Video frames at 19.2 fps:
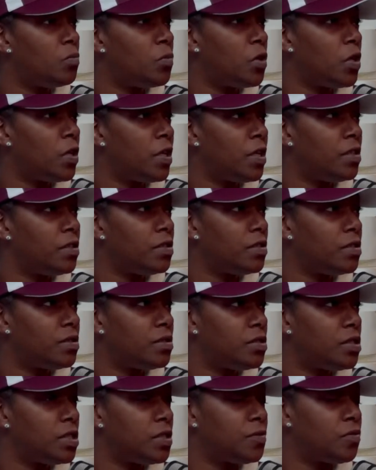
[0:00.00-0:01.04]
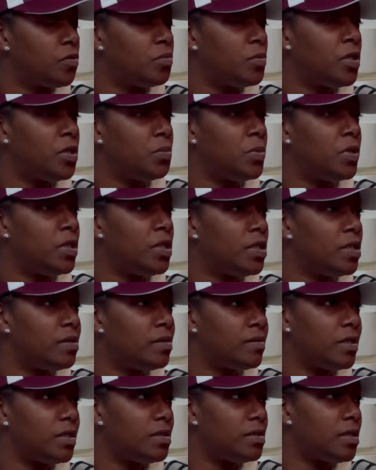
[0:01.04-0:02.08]
But just for me
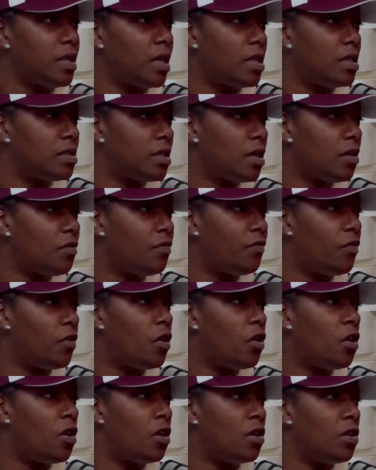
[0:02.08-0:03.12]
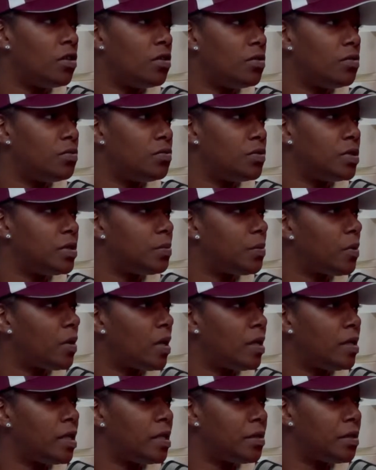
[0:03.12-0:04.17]
being that far was
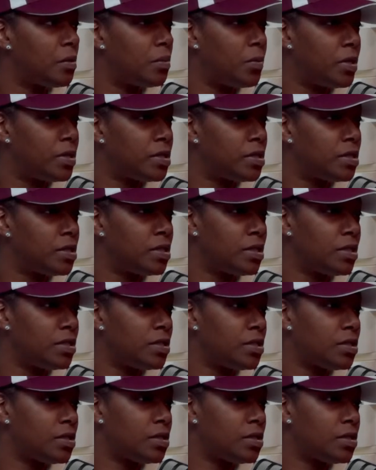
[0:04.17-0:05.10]
probably not the best decision.